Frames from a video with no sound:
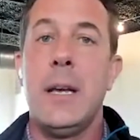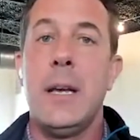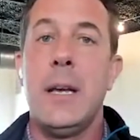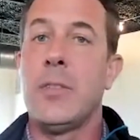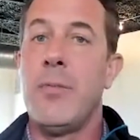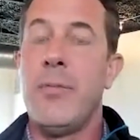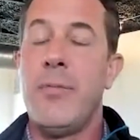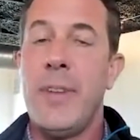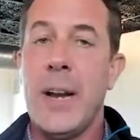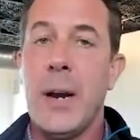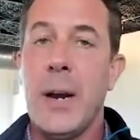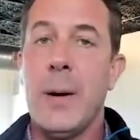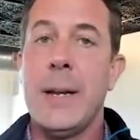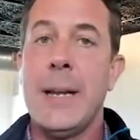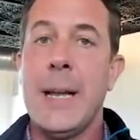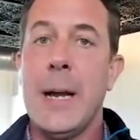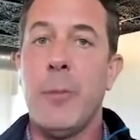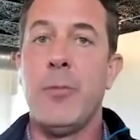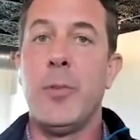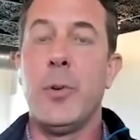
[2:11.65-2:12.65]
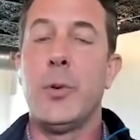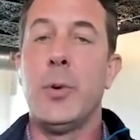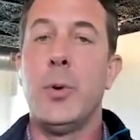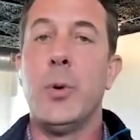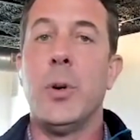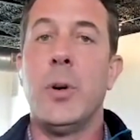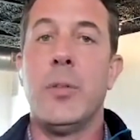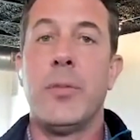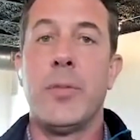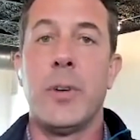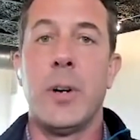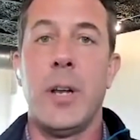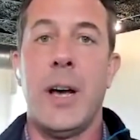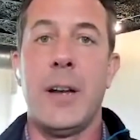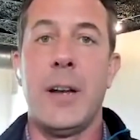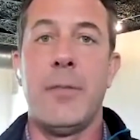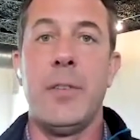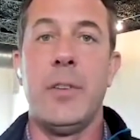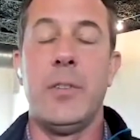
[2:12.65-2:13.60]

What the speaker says: is a very helpful tool for a lot of